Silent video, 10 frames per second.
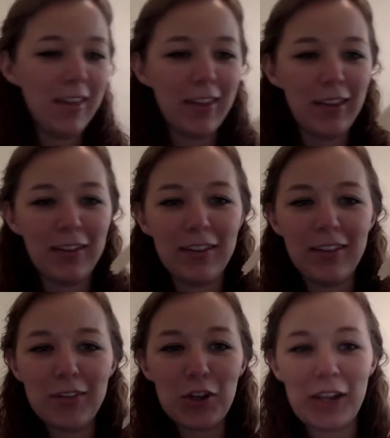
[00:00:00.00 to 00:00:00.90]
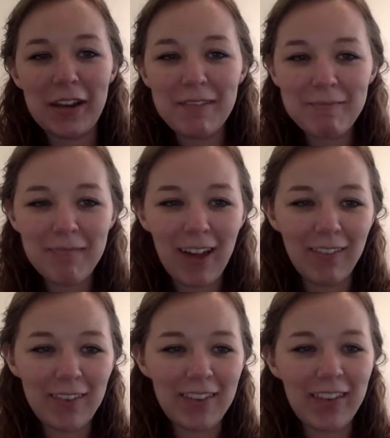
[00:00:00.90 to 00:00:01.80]
this chicken,
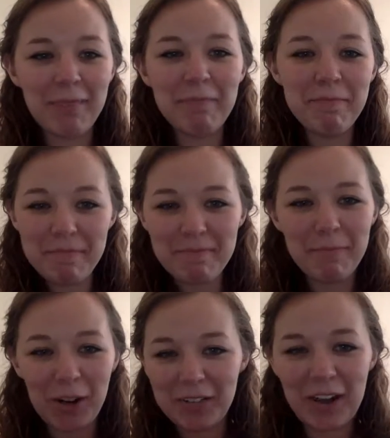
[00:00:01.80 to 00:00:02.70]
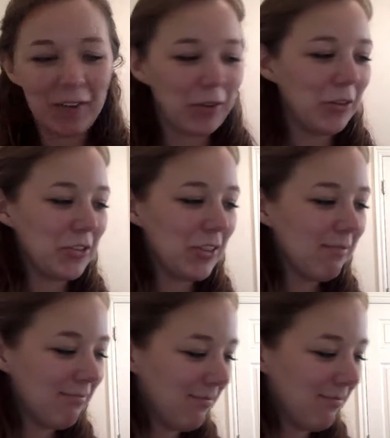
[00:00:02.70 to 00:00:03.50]
obviously part of agriculture,